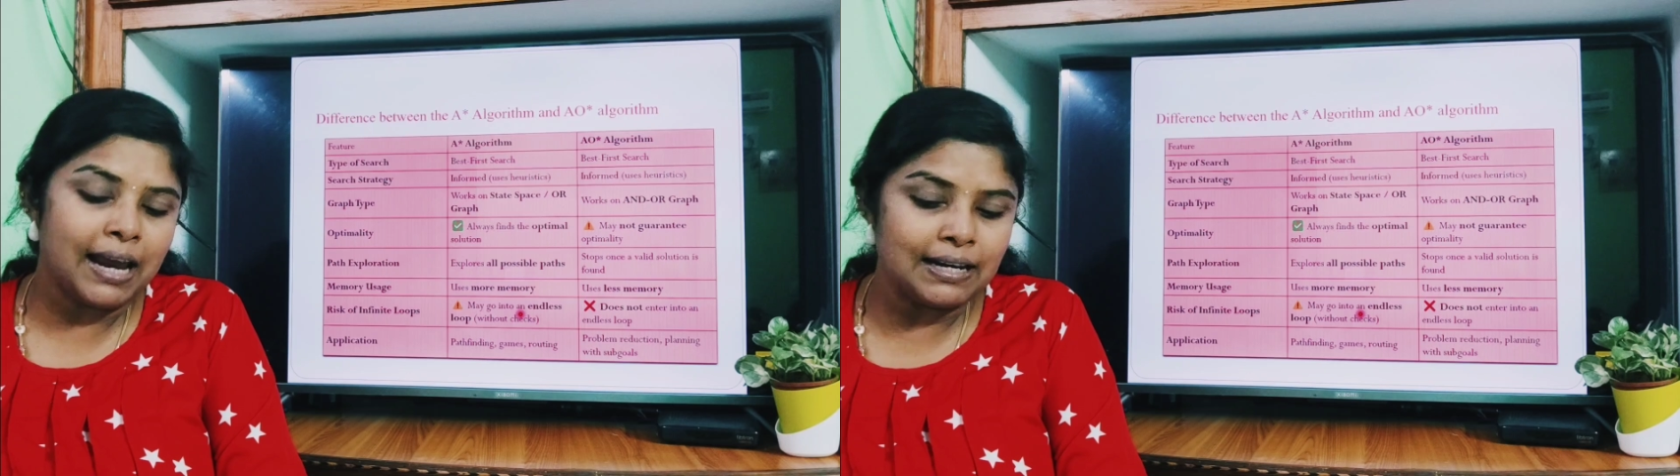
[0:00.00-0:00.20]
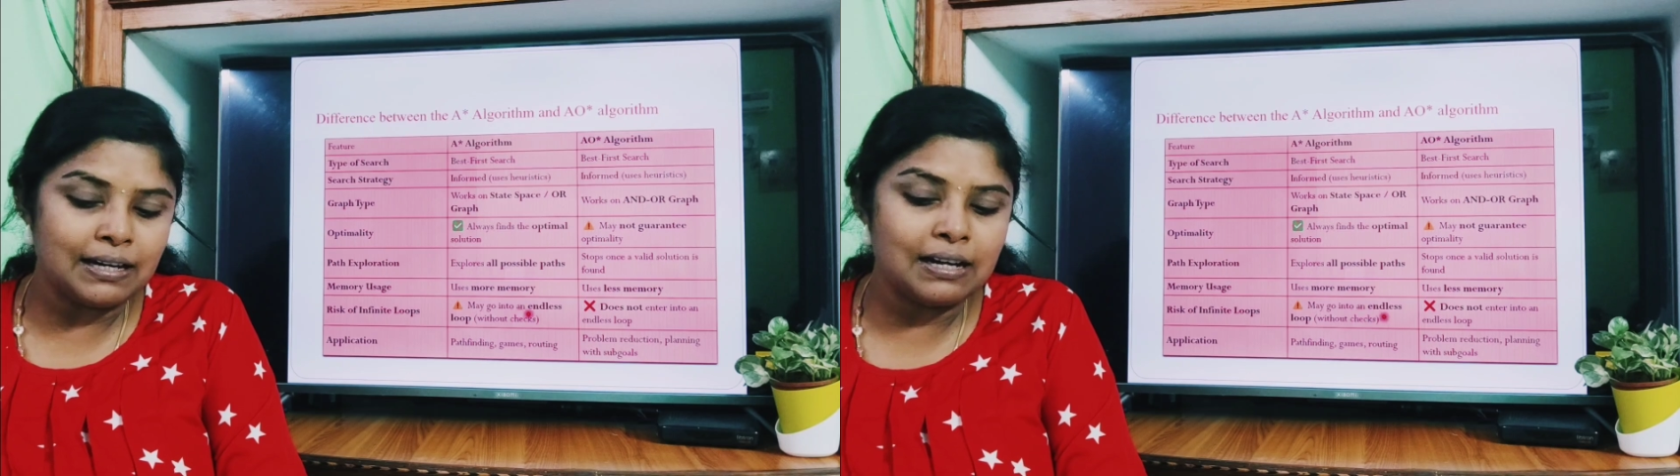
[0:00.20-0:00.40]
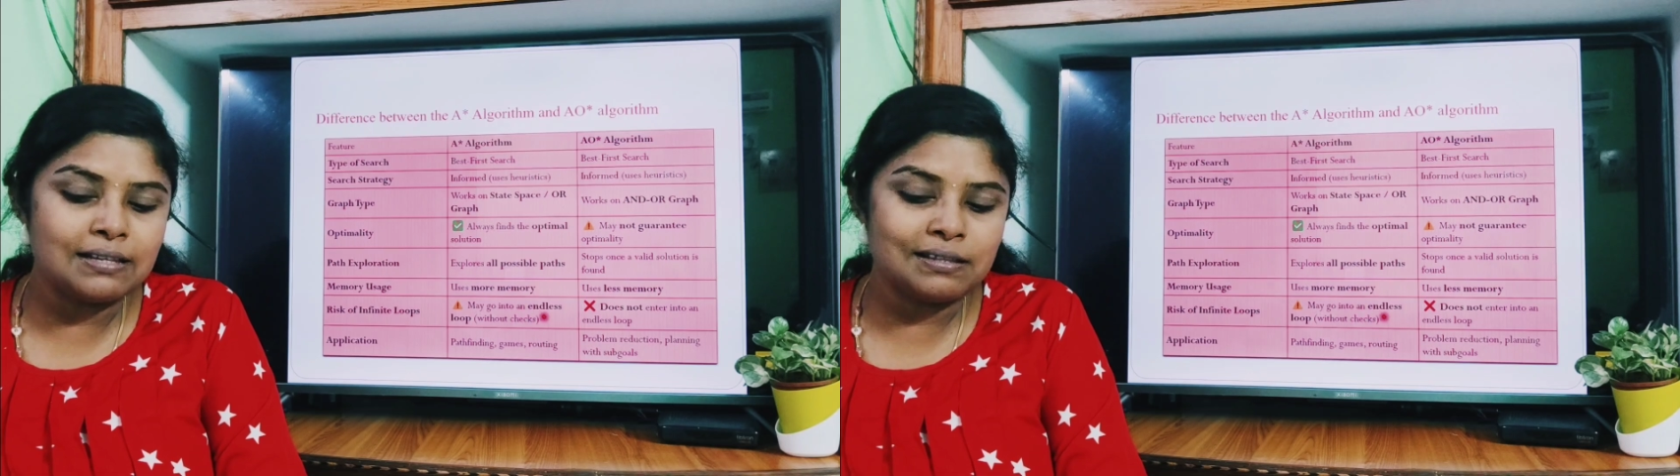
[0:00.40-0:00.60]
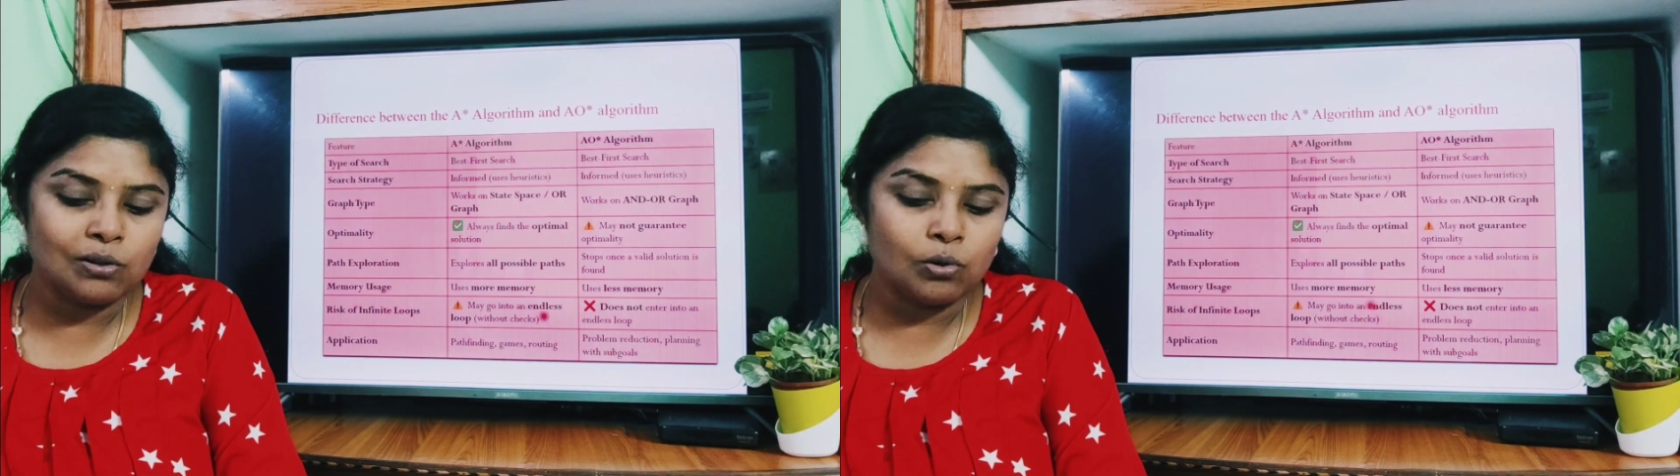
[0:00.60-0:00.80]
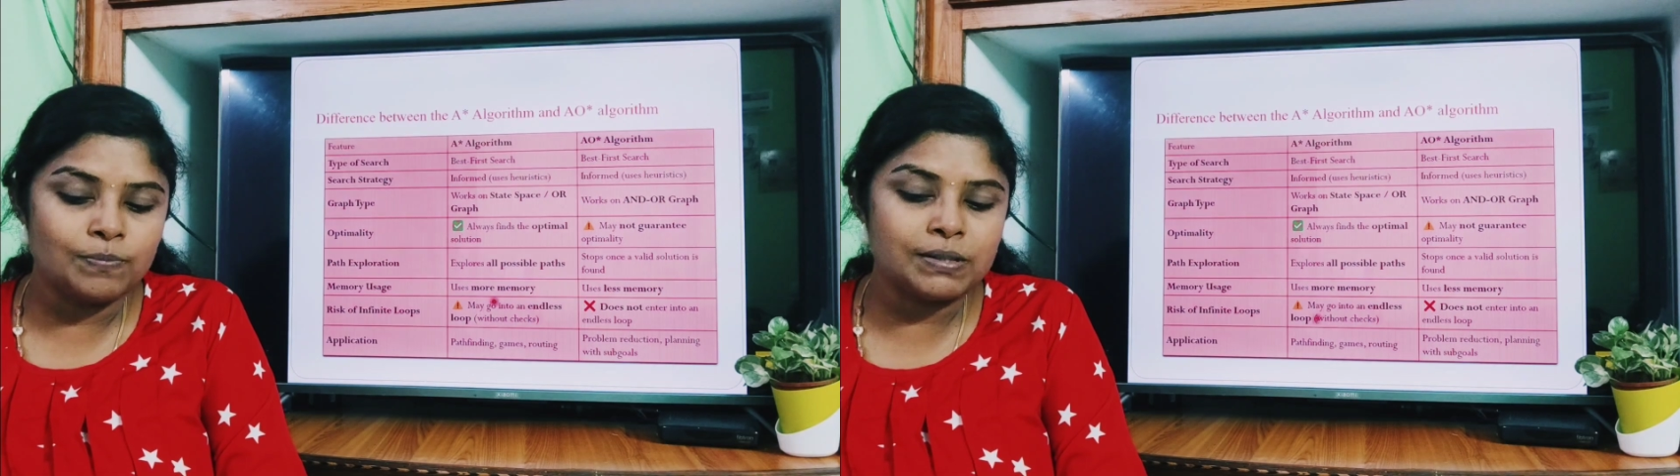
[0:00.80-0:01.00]
endless
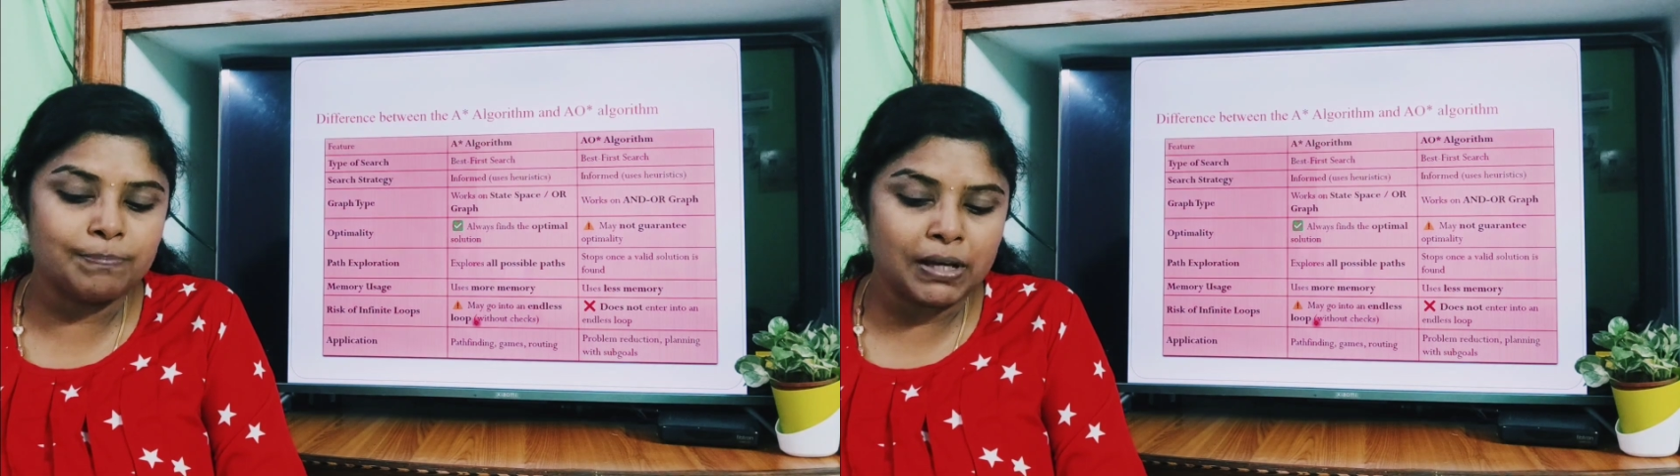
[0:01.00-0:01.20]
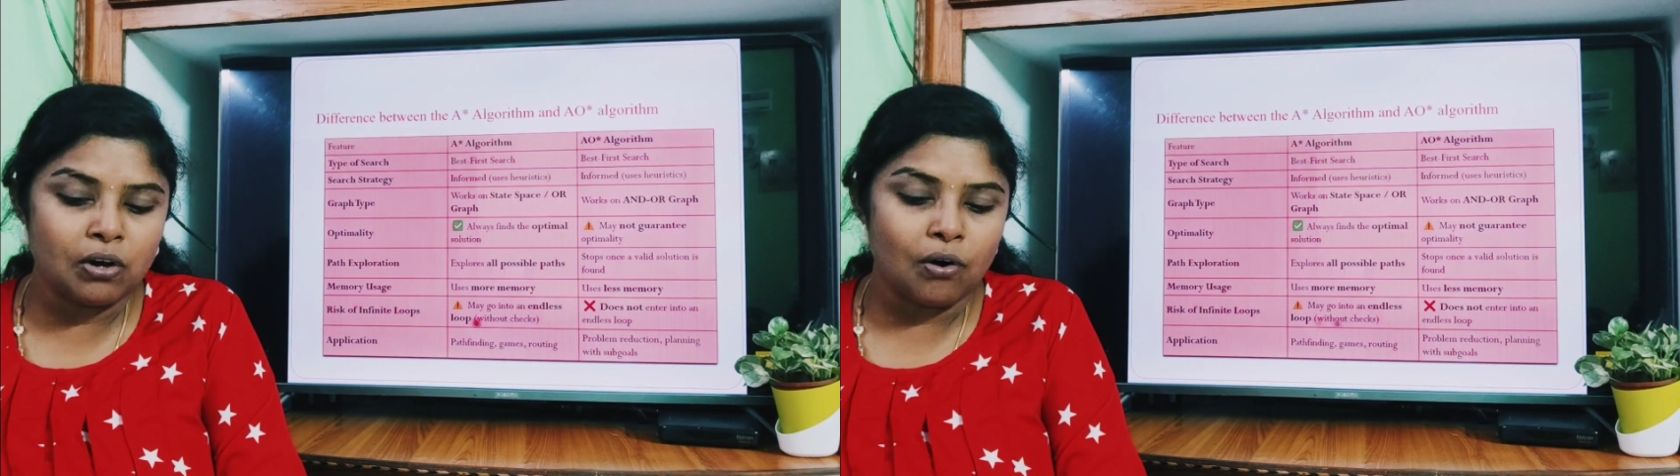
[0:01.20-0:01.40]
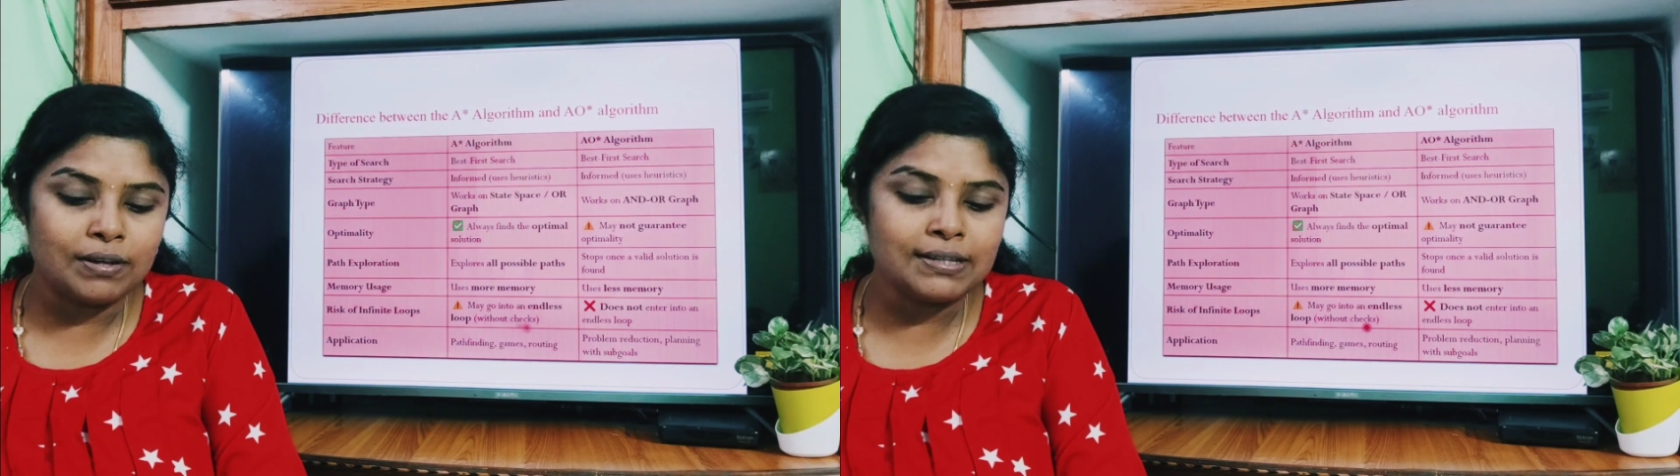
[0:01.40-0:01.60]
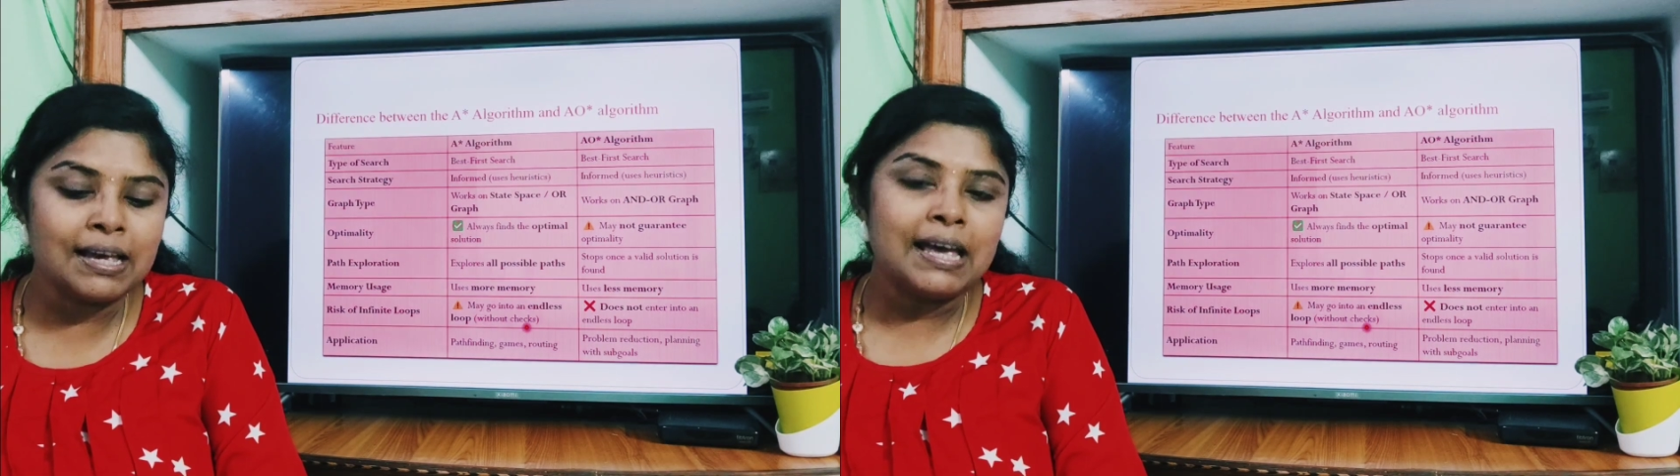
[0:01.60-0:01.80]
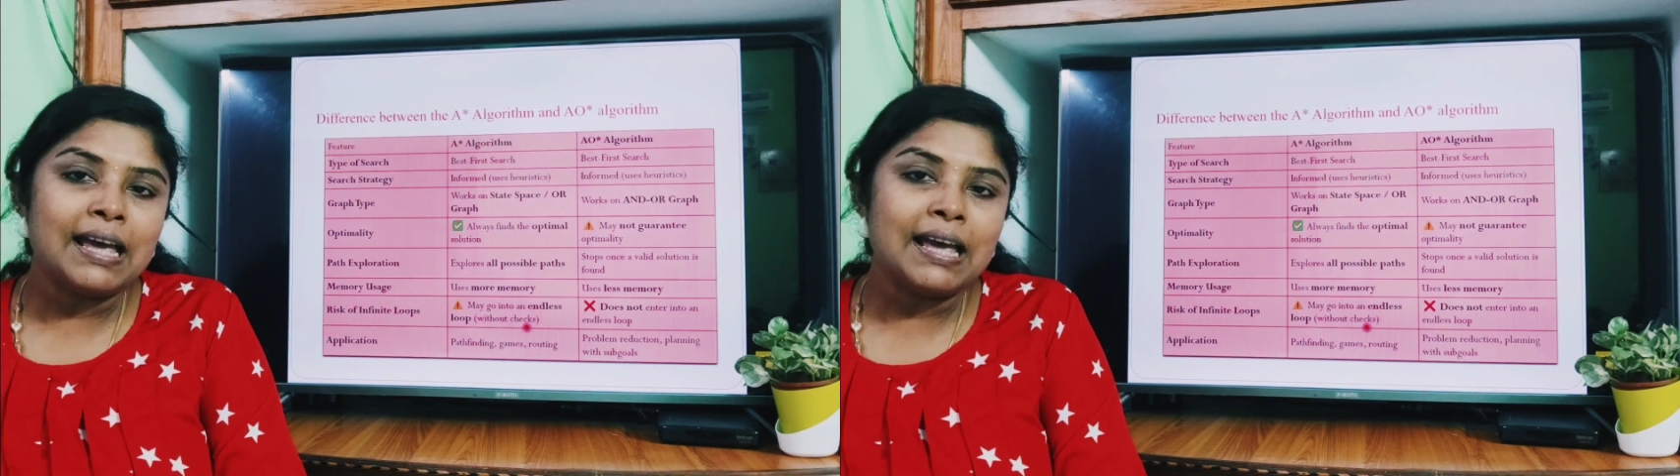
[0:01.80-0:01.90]
loops because